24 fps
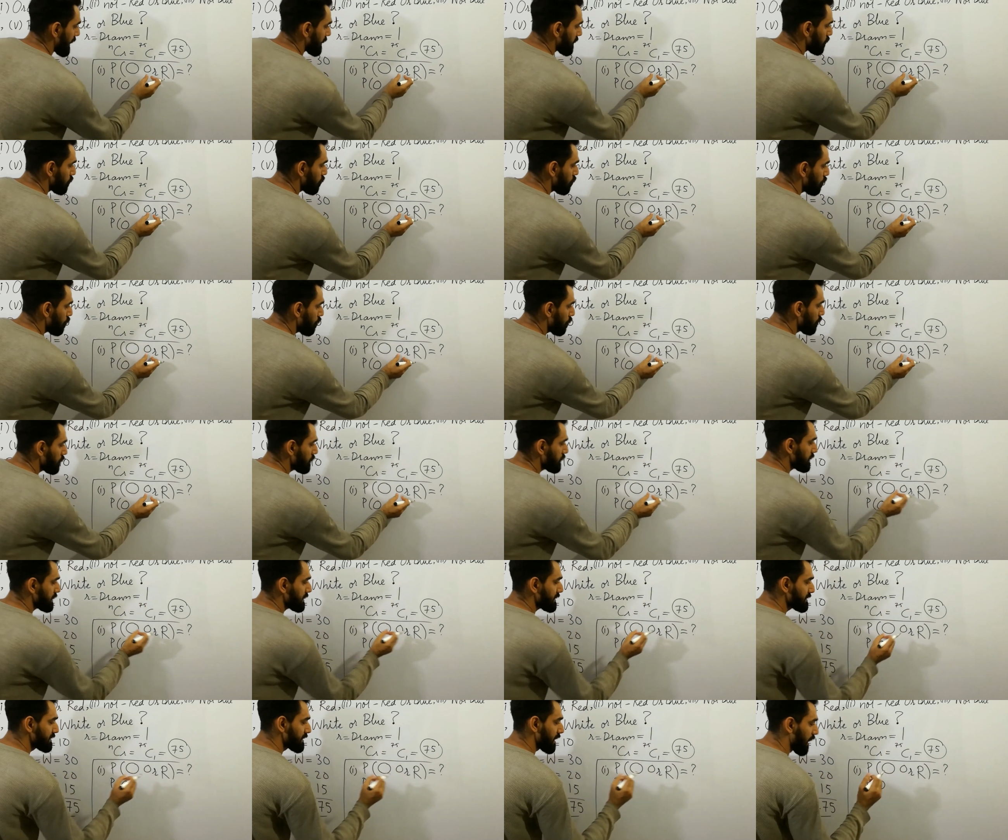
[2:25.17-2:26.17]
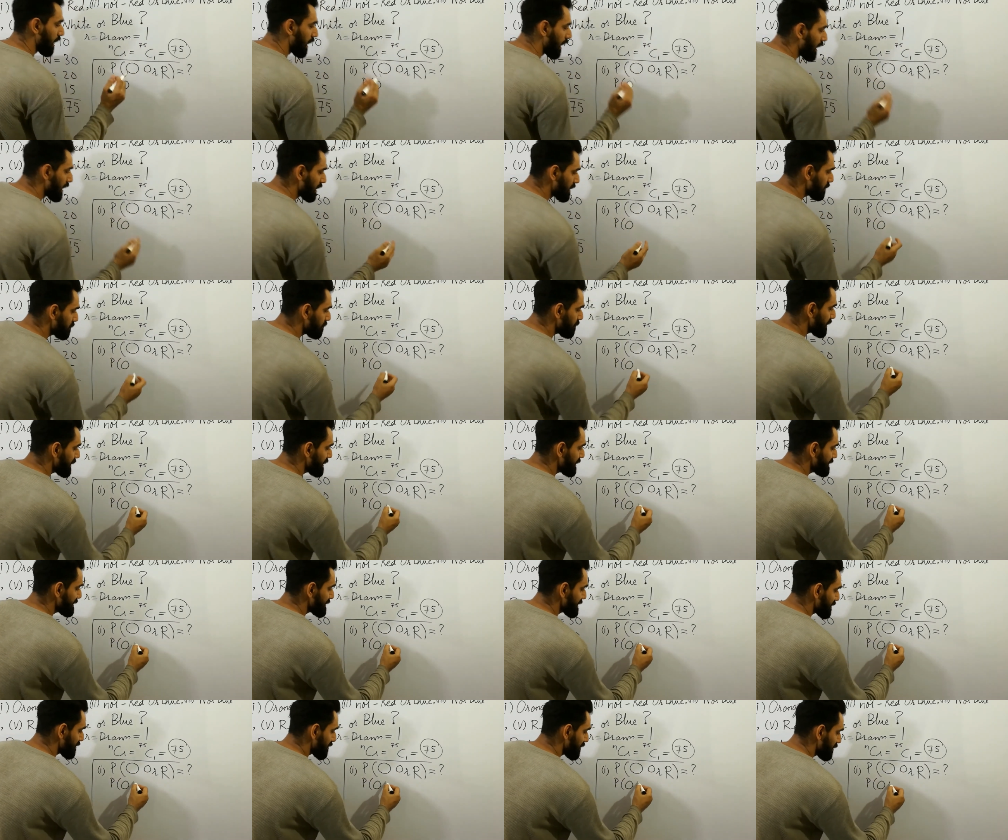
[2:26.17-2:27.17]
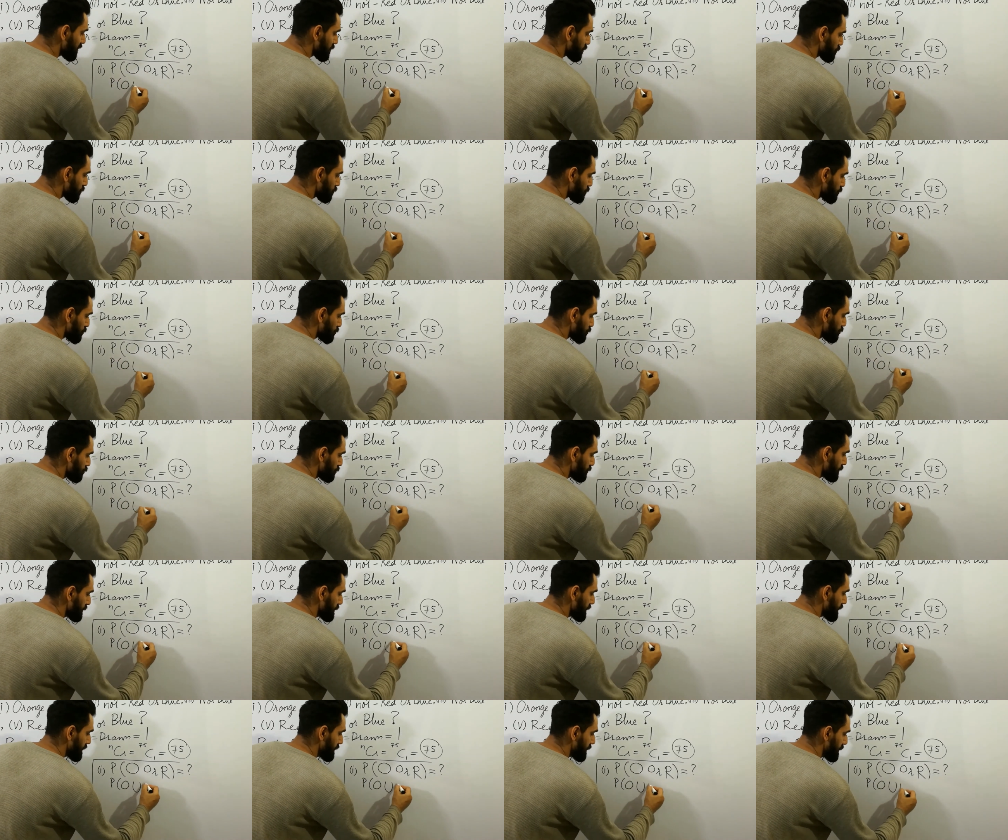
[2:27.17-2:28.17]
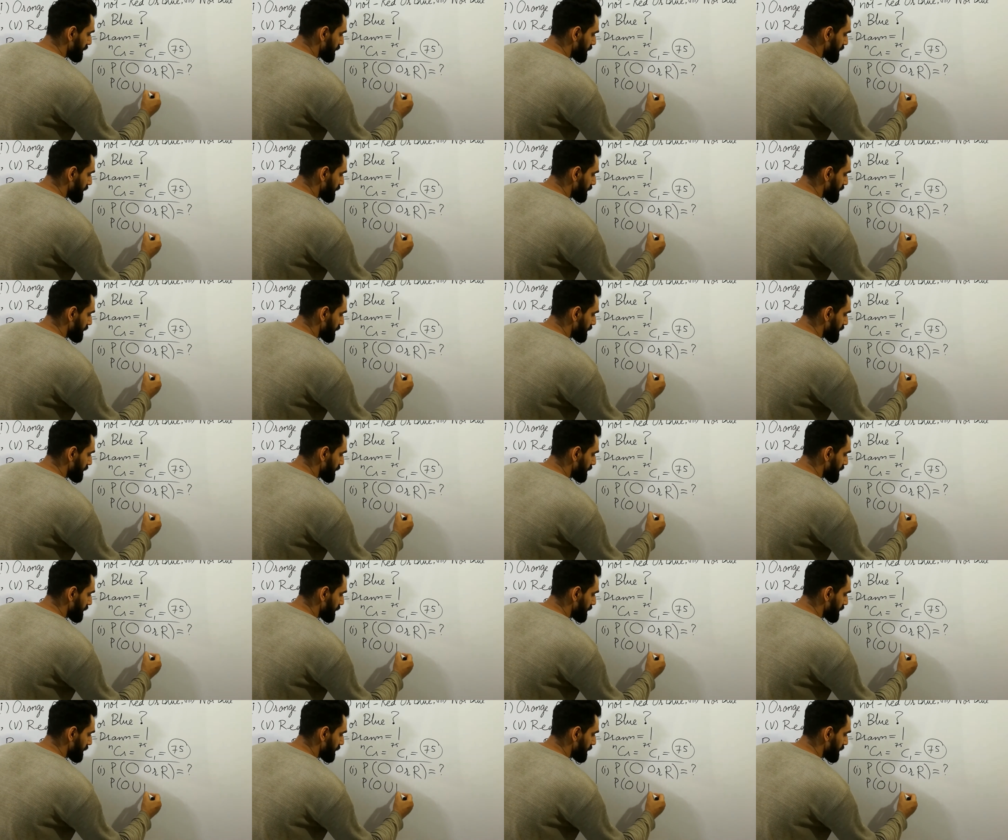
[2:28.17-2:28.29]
OR is always equal to union.